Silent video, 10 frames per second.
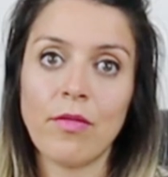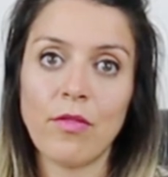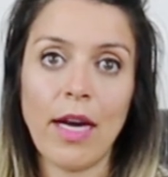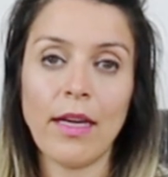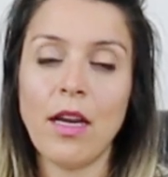
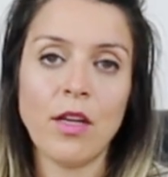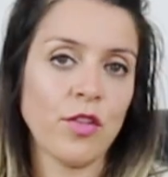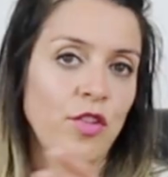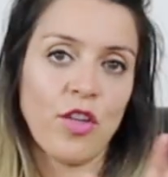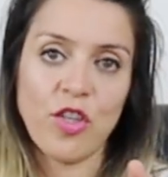Right?
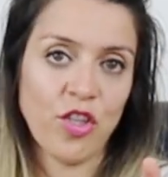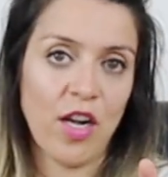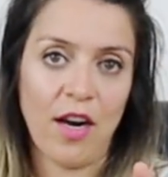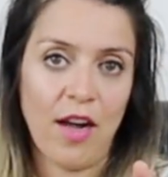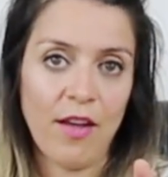So they're
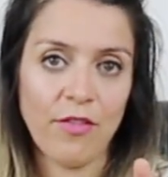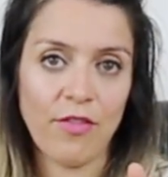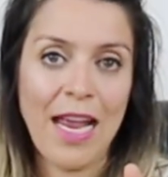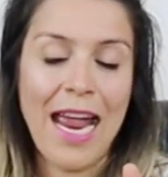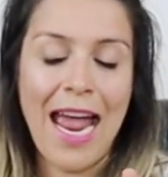shut
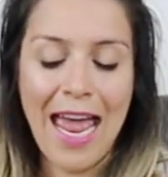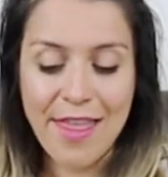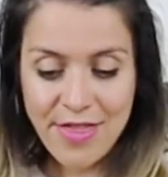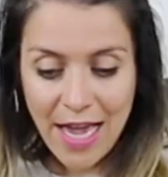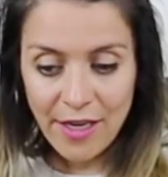off.
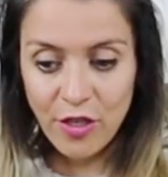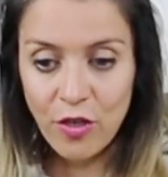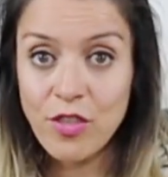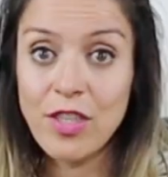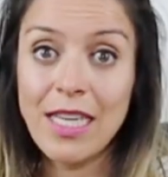And then you
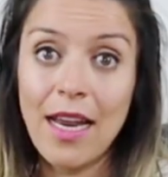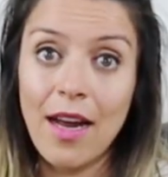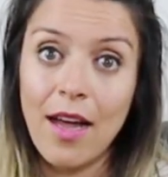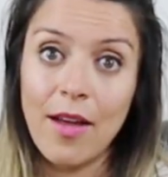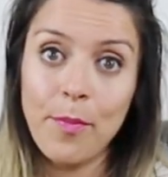go to get
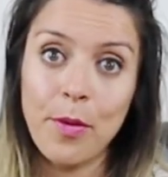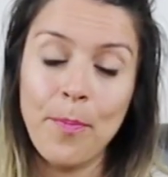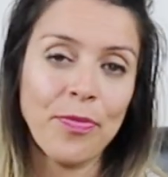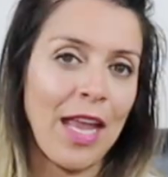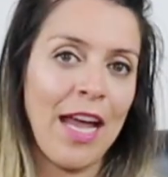up,
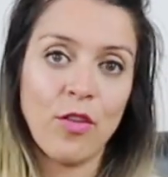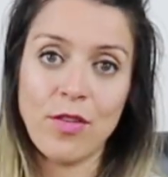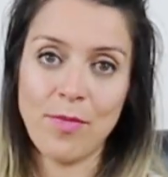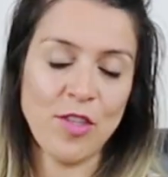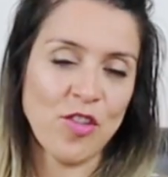and
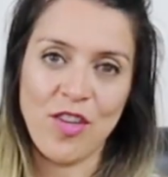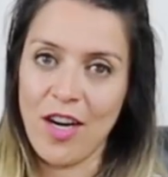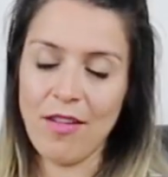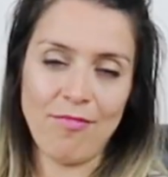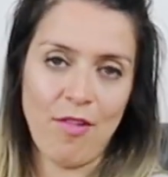those muscles
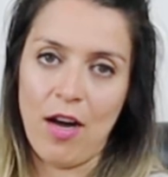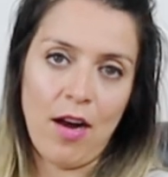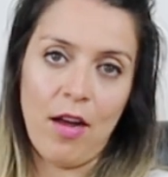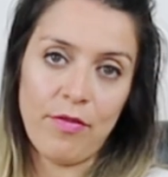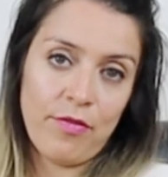are
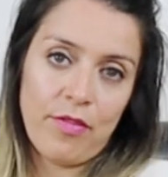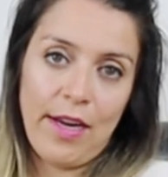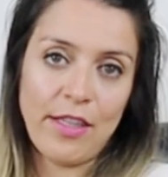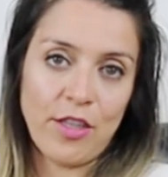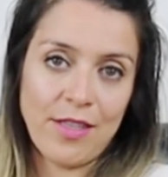off,
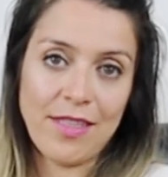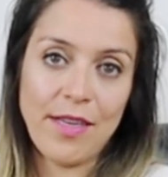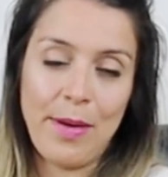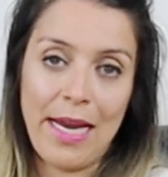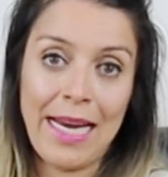right? They're
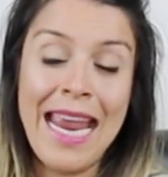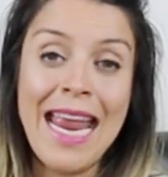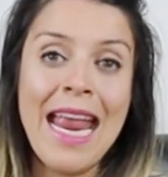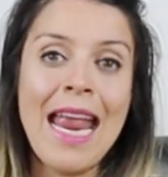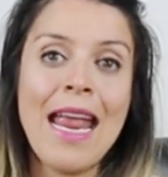sleeping.
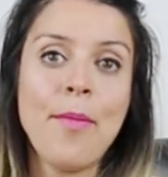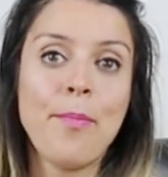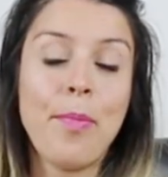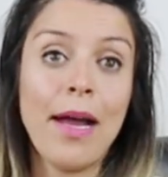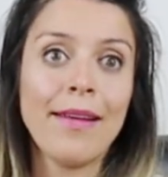
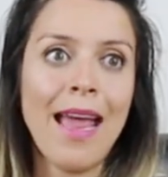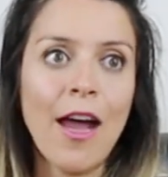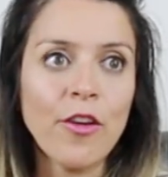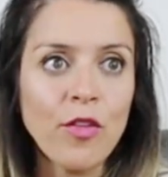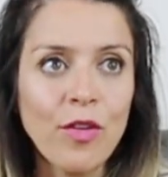But
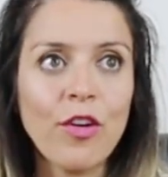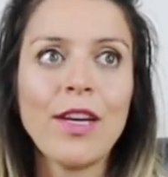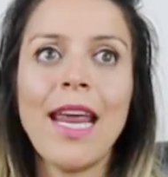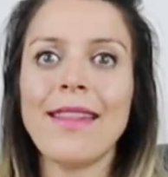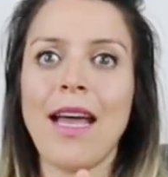now you
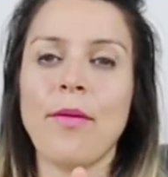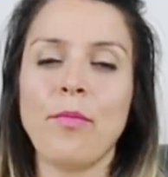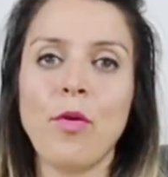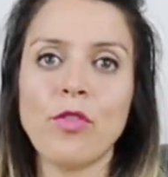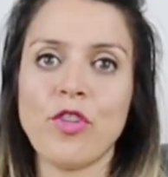create that
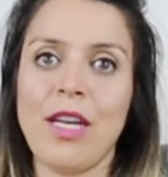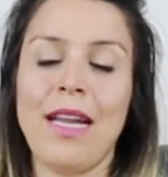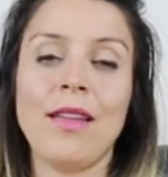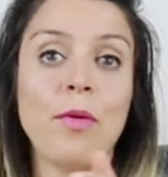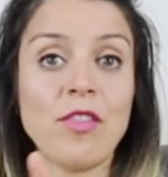motion,
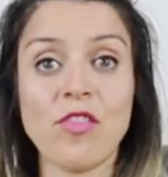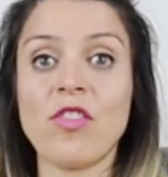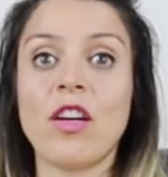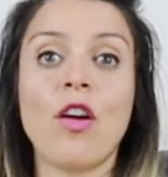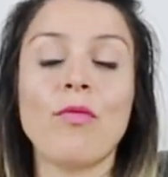and the muscles
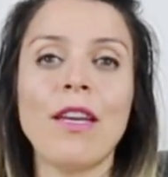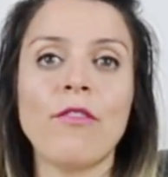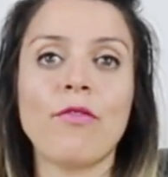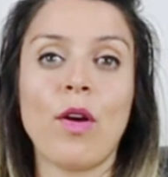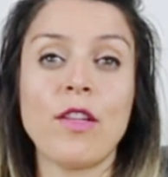are not ready
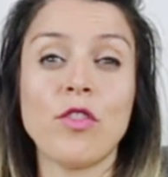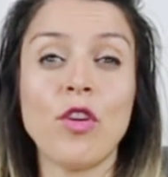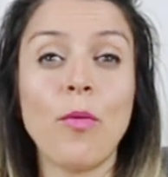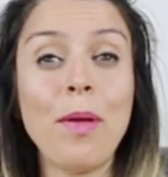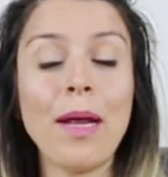for it. So
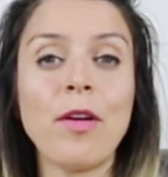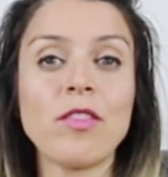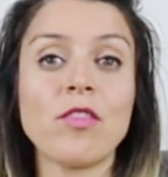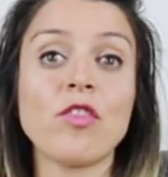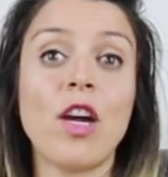your big
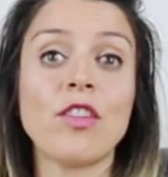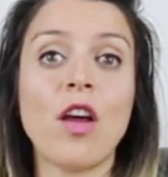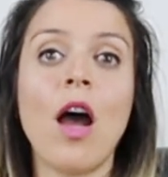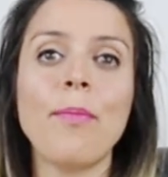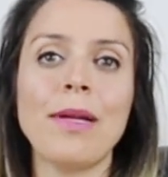muscles try to
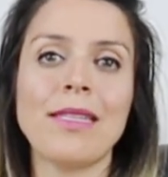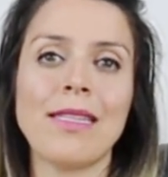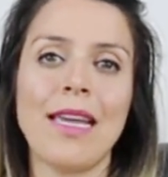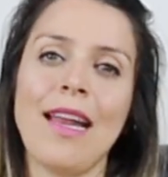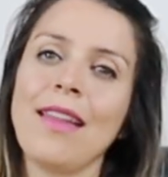
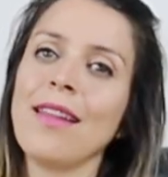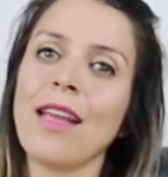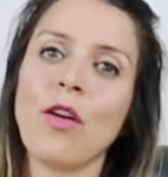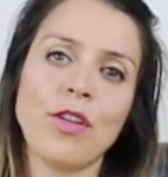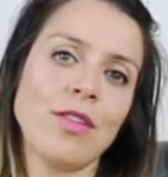compensate, and then
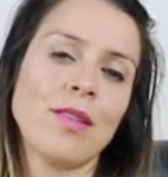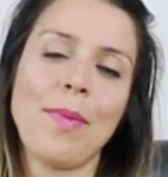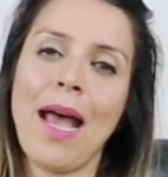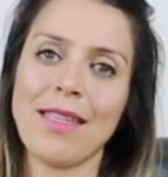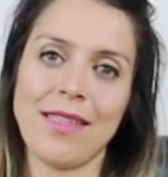they go into
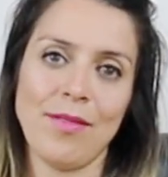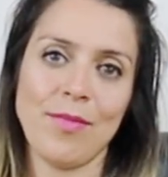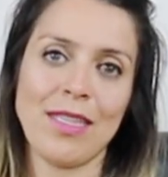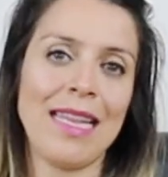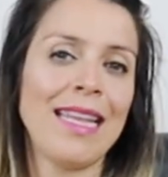
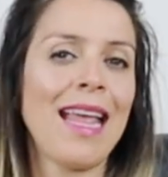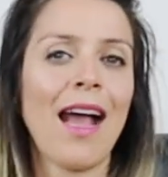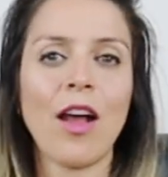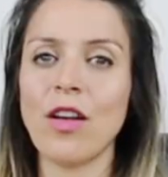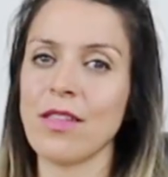spasms, and then
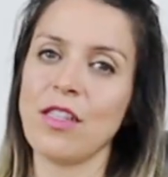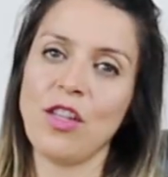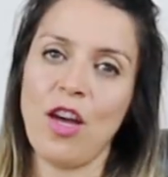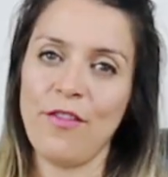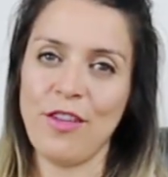that causes a
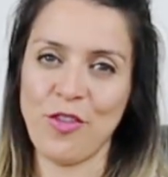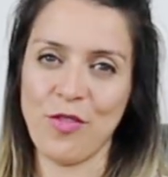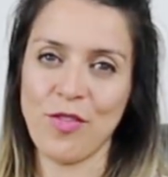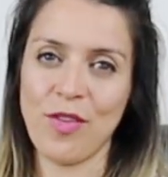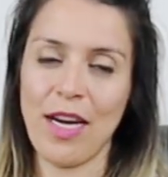lot of
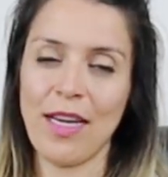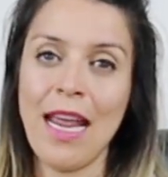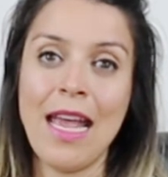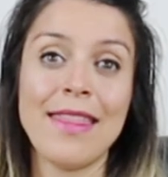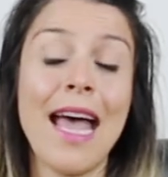issues, right?
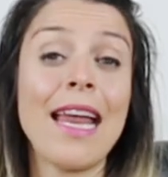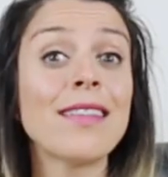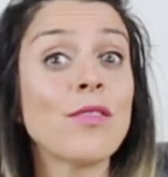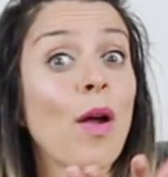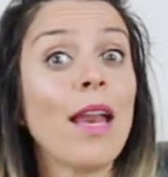That
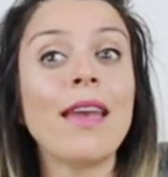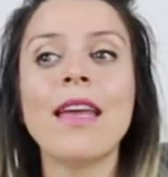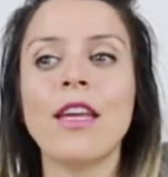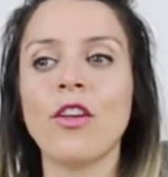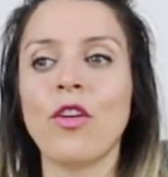is when,
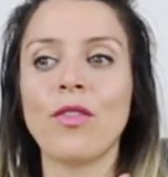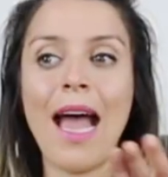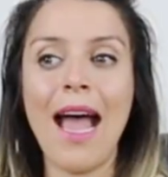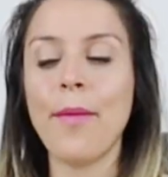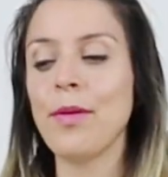you know,
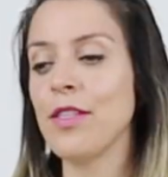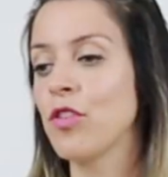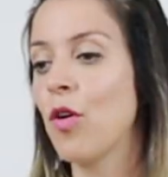that happens.